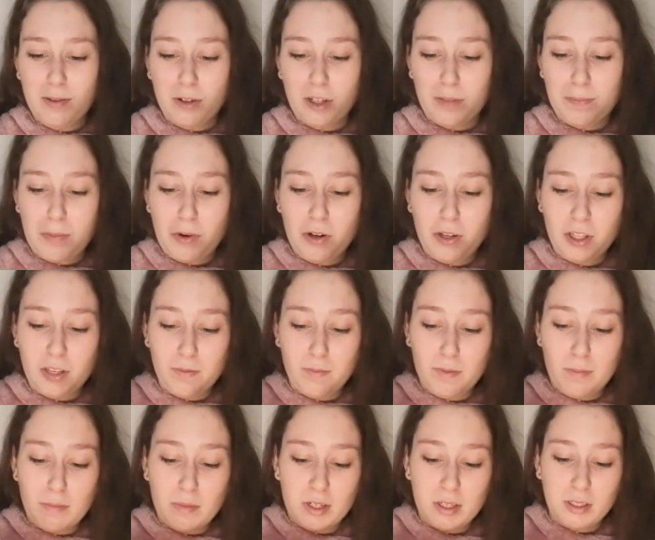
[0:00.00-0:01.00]
because most
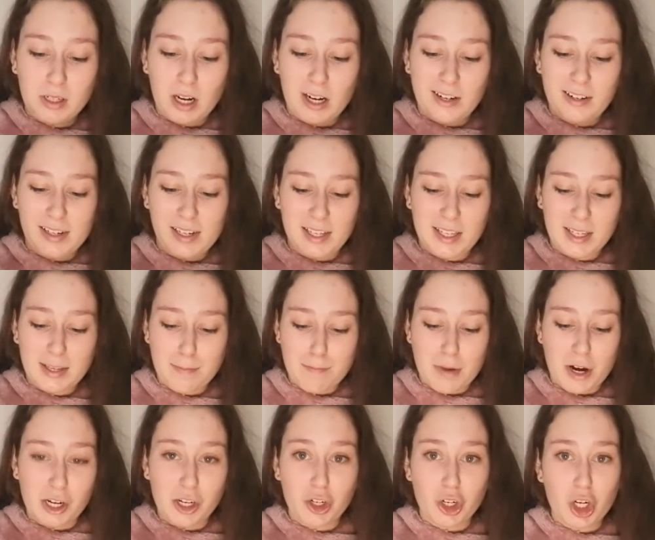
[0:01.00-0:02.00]
of the mascaras
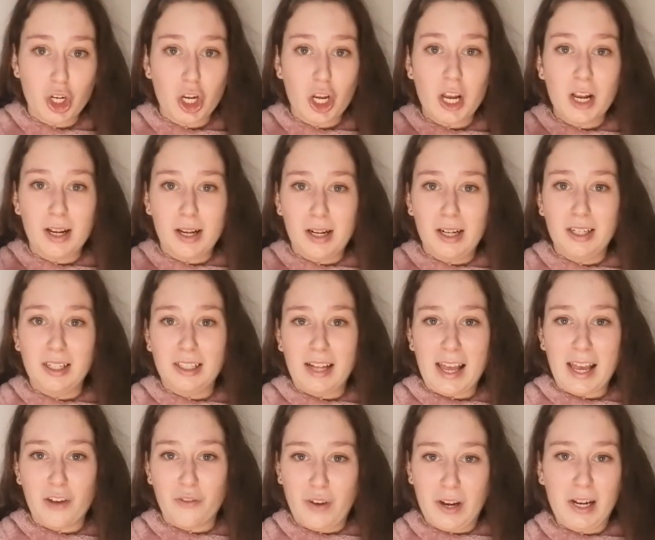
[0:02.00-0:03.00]
smudge
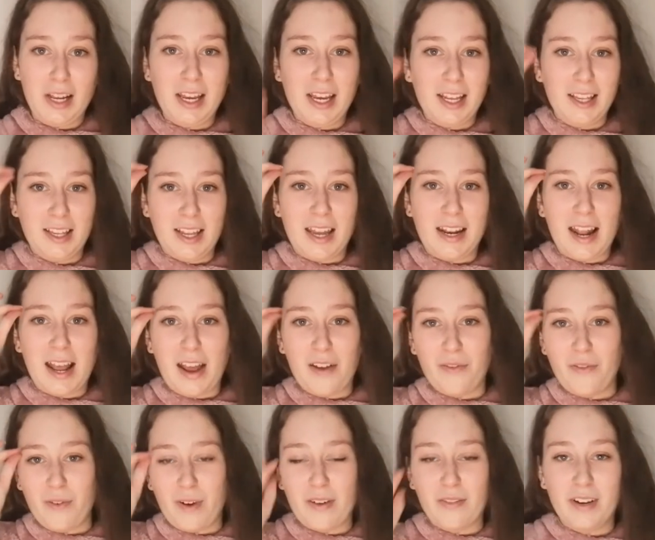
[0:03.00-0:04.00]
like really easy and
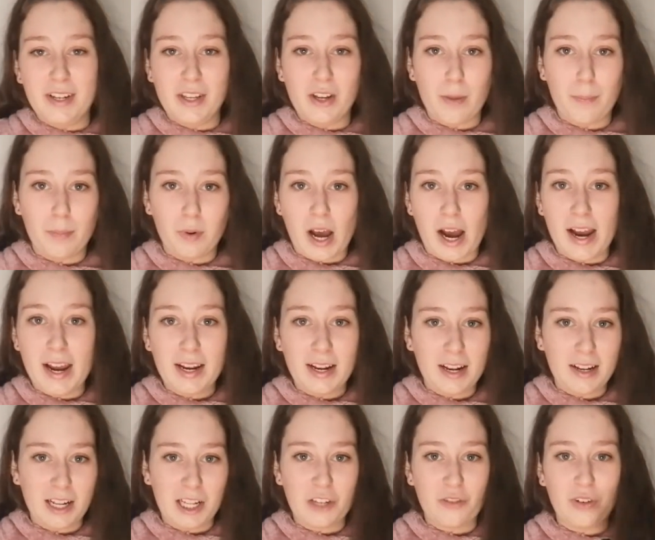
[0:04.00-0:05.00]
everywhere when you apply
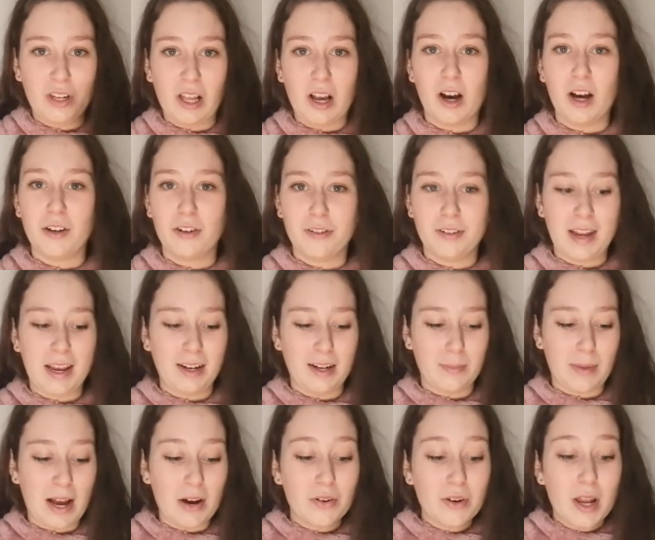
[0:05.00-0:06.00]
it, and it's really hard to take
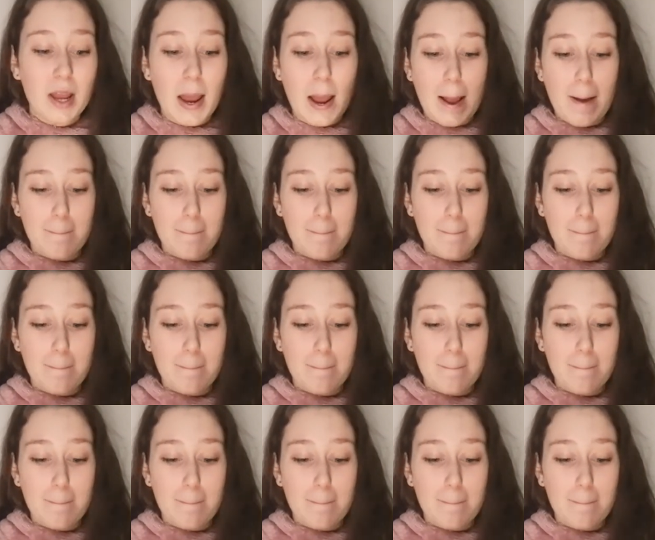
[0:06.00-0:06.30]
them out.